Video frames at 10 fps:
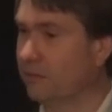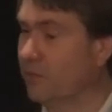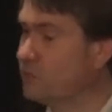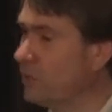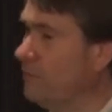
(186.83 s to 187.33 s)

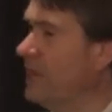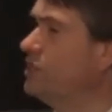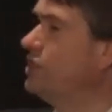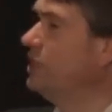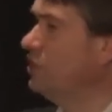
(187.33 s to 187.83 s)
Because we're not
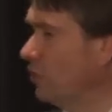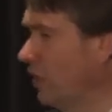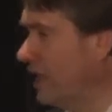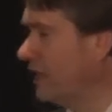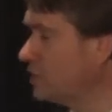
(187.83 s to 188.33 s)
managing your
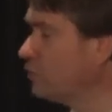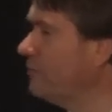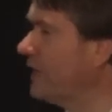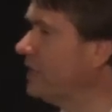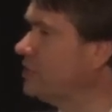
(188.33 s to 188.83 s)
house, we're
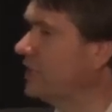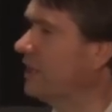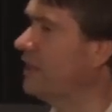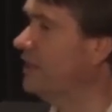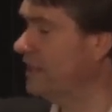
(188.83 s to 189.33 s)
managing
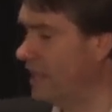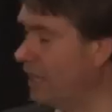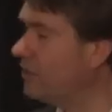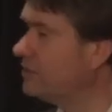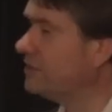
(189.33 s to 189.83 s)
the
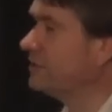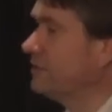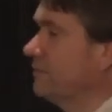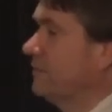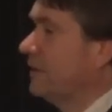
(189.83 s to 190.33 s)
ecosystem.